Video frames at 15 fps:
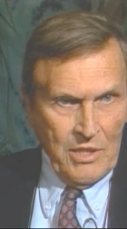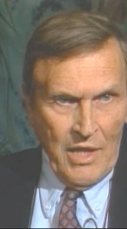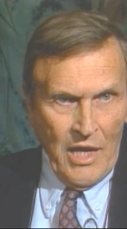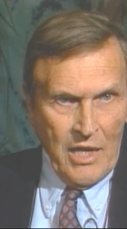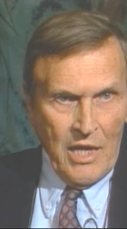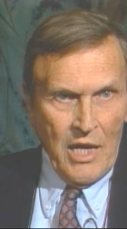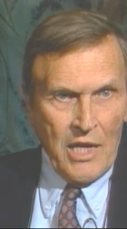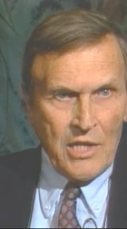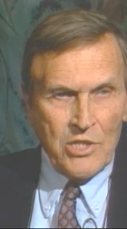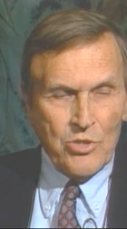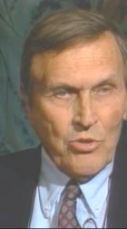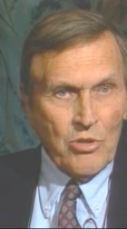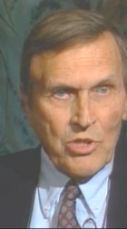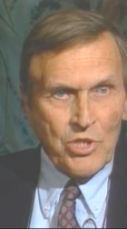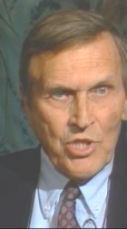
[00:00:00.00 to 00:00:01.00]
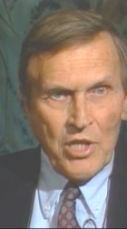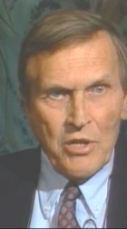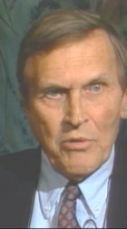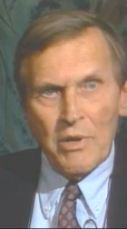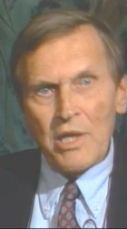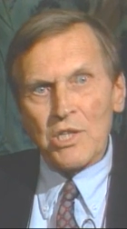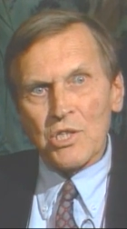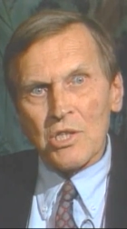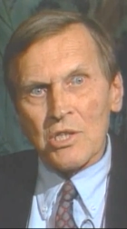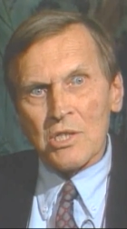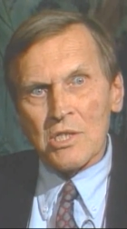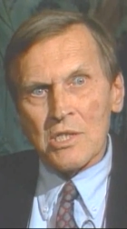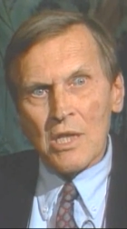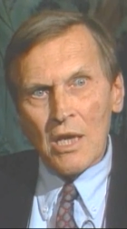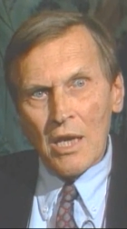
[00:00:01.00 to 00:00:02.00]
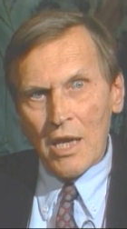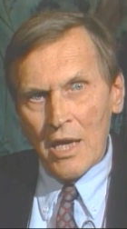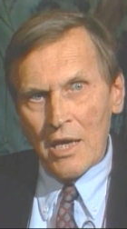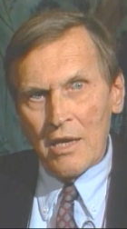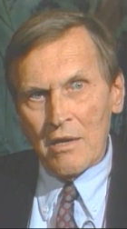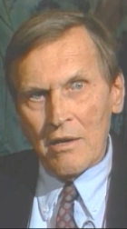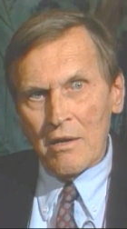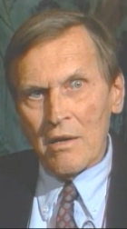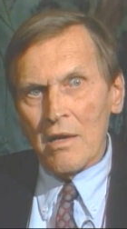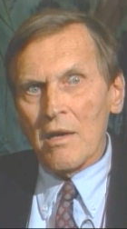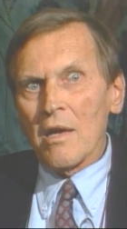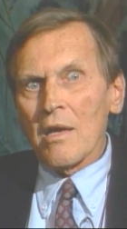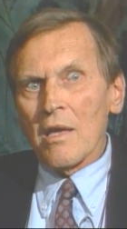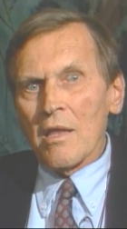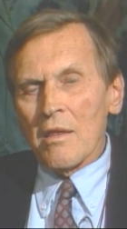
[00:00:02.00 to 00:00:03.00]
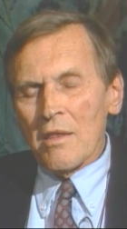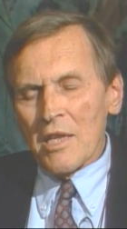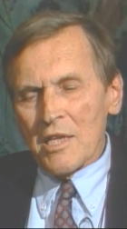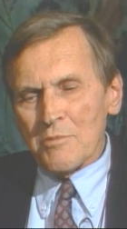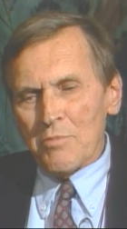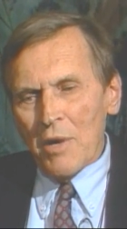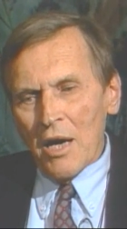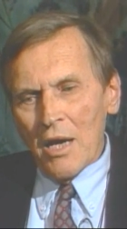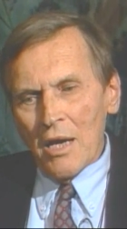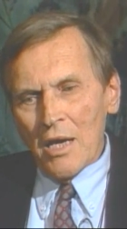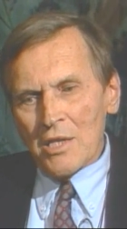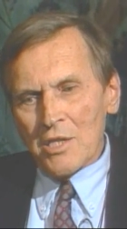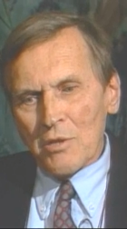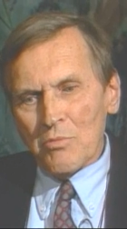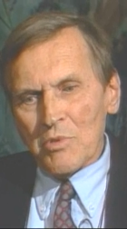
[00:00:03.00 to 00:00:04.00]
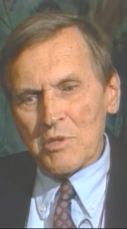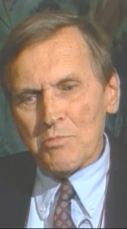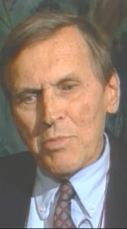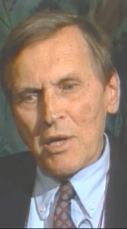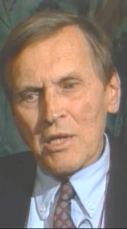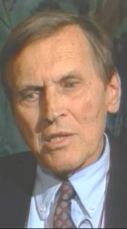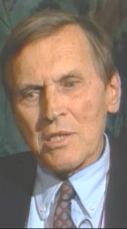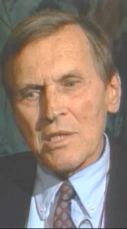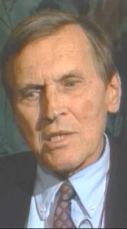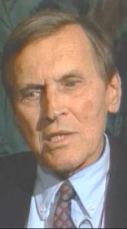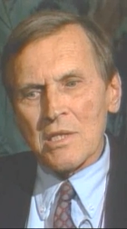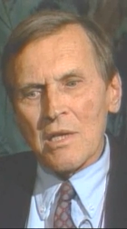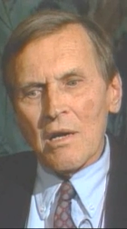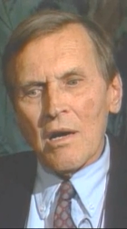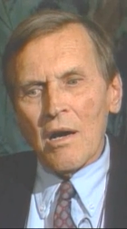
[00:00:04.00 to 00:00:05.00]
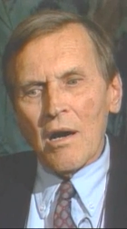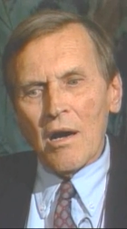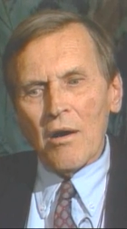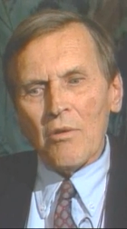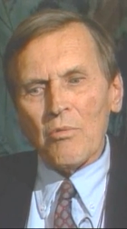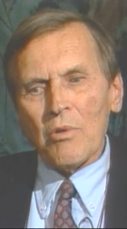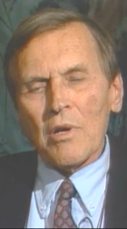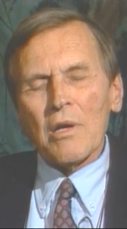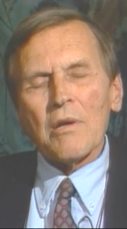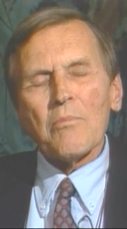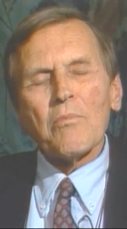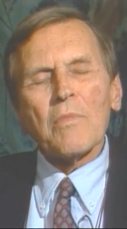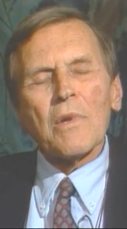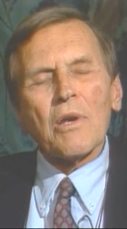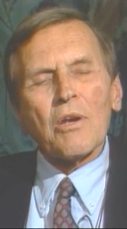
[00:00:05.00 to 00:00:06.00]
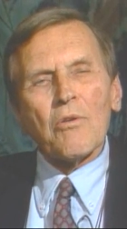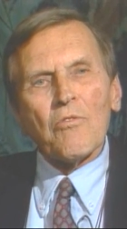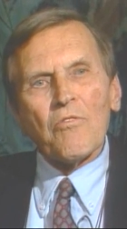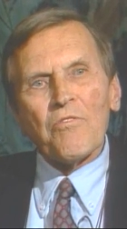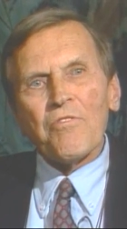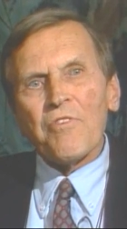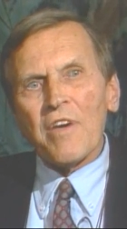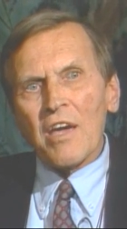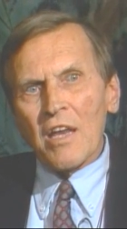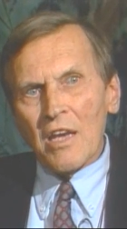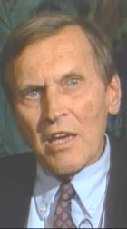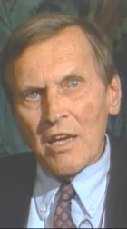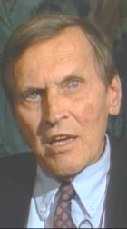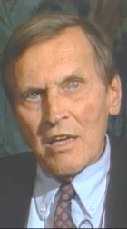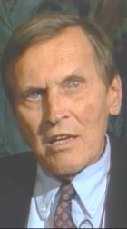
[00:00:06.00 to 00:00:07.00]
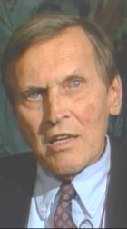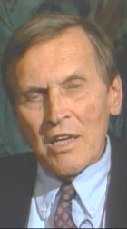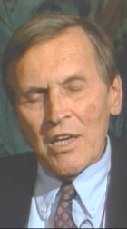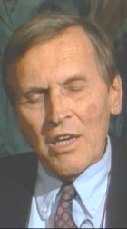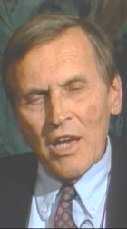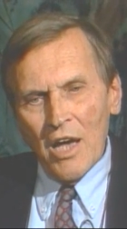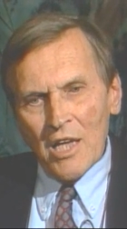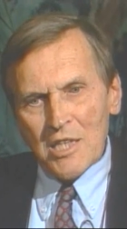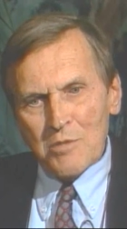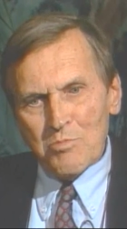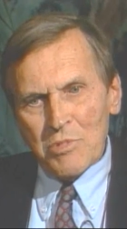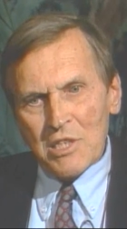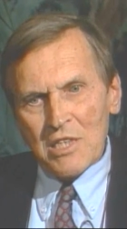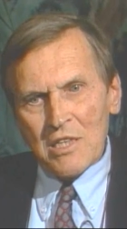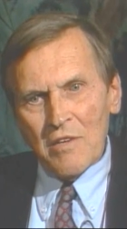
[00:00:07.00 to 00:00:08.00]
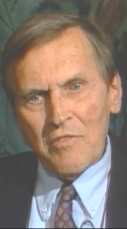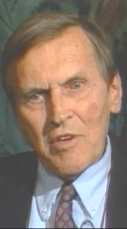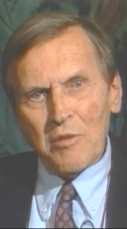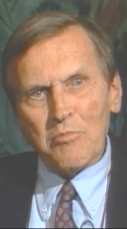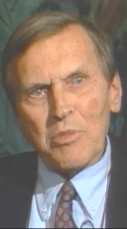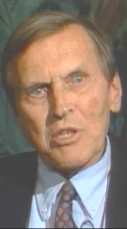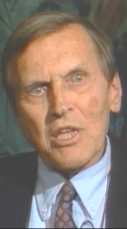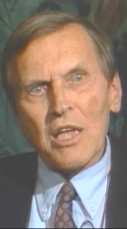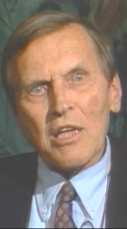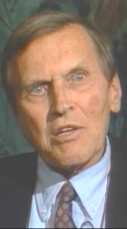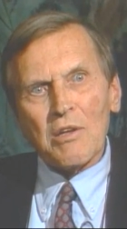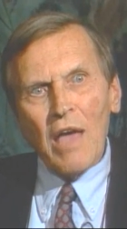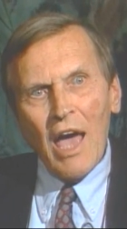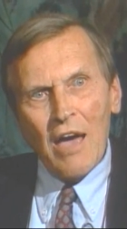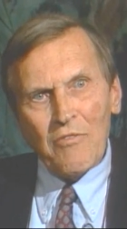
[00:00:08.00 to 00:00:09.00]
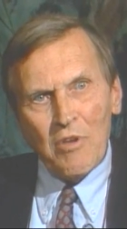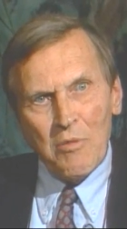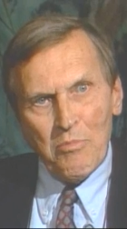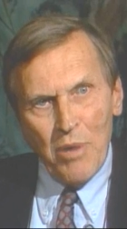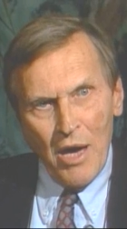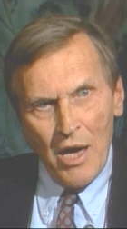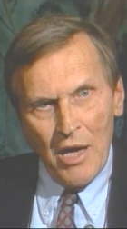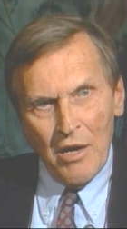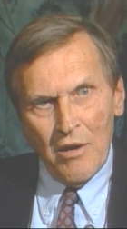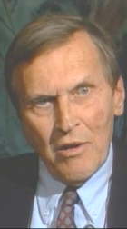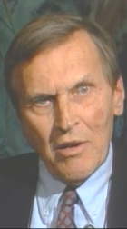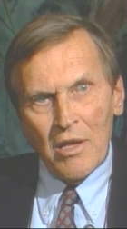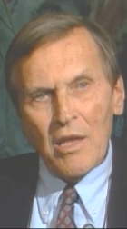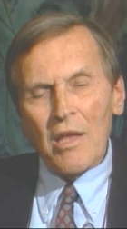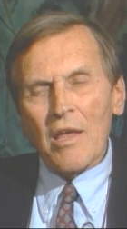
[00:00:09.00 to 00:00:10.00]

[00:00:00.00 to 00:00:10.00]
decades or generations later. These biologic responses are fairly nonspecific, but they have a pattern